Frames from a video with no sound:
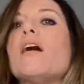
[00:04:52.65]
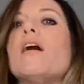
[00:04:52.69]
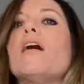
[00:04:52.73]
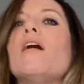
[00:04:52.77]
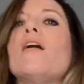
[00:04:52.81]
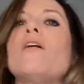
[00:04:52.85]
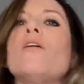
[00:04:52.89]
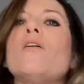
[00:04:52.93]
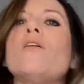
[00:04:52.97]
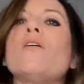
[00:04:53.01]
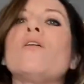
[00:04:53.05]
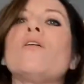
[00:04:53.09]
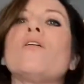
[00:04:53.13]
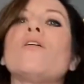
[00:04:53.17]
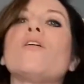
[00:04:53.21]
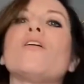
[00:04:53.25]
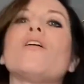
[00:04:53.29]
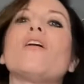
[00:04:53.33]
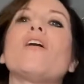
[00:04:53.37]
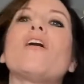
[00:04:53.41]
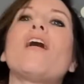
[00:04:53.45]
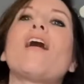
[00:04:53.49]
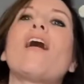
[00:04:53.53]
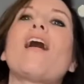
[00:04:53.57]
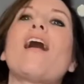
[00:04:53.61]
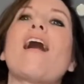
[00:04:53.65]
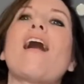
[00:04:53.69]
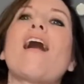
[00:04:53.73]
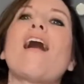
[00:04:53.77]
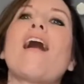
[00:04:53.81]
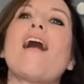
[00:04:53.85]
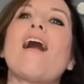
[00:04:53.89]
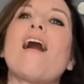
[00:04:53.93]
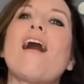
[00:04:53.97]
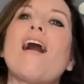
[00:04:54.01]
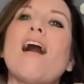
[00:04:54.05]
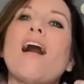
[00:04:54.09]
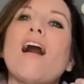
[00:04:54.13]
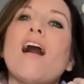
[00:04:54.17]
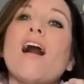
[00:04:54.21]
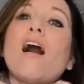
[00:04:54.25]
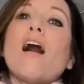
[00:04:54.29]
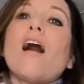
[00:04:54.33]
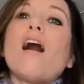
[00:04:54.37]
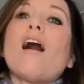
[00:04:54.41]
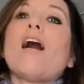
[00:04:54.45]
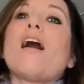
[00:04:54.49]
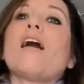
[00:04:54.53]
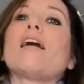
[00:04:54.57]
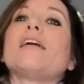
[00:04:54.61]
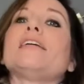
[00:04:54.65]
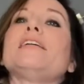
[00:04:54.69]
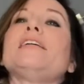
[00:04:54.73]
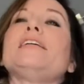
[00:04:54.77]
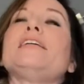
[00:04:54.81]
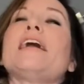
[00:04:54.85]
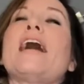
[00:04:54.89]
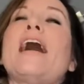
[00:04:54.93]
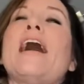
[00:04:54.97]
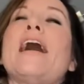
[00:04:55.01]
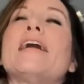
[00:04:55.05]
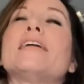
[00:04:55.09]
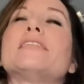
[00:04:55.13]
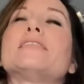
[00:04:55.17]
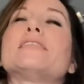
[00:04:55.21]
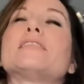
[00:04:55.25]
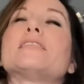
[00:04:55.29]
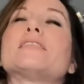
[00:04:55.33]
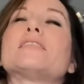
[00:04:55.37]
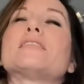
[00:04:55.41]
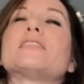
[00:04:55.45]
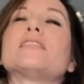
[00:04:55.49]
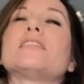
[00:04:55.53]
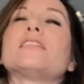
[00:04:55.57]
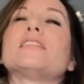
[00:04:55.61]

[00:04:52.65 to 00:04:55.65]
Oh, yes.